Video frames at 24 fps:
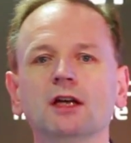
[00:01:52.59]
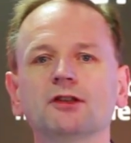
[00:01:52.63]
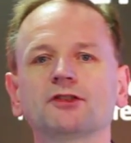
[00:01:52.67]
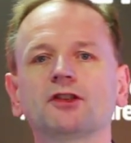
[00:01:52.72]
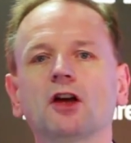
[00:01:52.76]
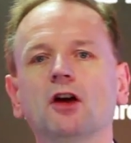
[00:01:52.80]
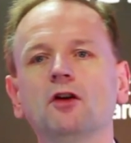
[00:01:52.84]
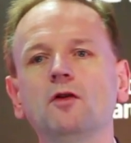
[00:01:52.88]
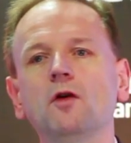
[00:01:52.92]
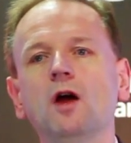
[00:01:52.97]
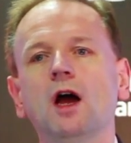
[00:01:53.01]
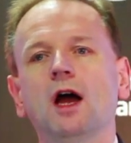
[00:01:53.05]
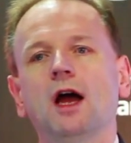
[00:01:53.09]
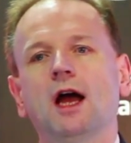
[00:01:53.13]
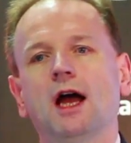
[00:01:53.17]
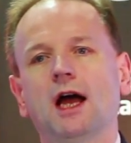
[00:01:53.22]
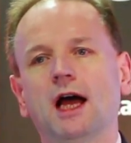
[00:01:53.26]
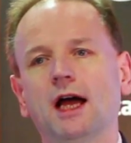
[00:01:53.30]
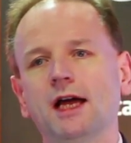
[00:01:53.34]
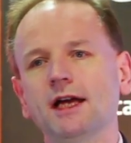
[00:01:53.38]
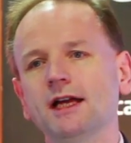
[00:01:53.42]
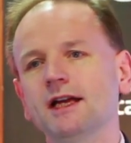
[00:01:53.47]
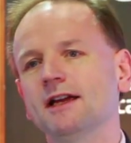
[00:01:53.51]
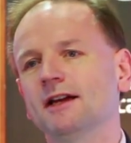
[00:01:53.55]
So
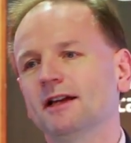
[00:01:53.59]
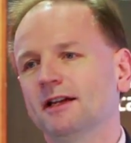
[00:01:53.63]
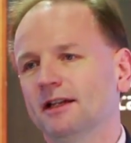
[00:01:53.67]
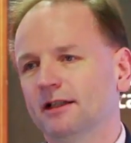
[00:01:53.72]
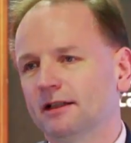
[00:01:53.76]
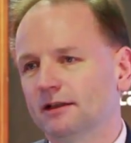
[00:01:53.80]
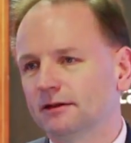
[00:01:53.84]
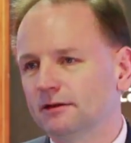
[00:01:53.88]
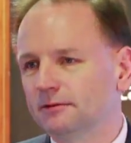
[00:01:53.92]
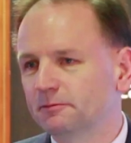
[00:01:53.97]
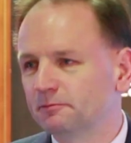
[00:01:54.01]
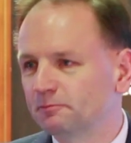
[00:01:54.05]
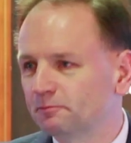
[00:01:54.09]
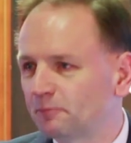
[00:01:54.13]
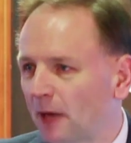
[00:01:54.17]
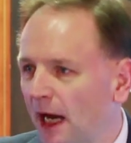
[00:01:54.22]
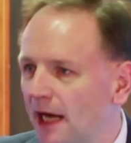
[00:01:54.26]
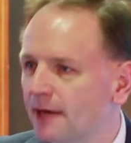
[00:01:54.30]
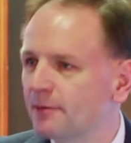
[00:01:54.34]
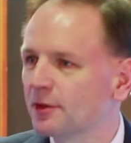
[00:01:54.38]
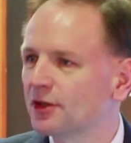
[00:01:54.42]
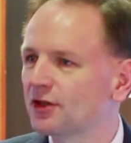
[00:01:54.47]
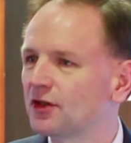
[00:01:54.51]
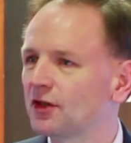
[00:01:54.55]
a
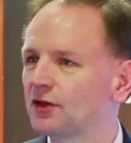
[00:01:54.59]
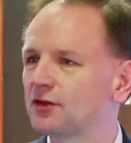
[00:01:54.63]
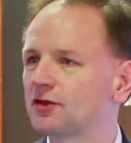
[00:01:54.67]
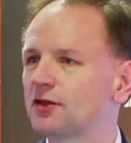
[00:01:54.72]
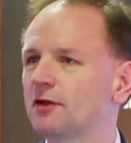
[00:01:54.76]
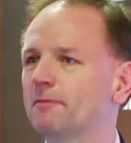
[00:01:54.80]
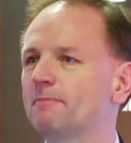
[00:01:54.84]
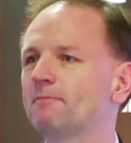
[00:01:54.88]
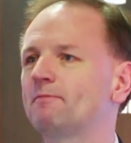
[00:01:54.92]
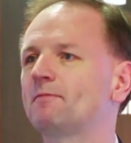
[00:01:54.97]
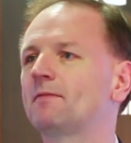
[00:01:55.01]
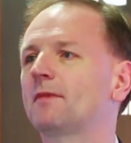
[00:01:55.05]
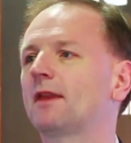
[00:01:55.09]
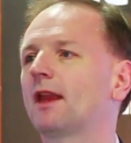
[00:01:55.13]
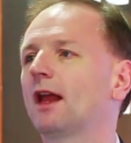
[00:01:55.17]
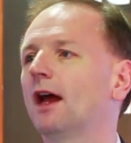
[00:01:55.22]
payment system,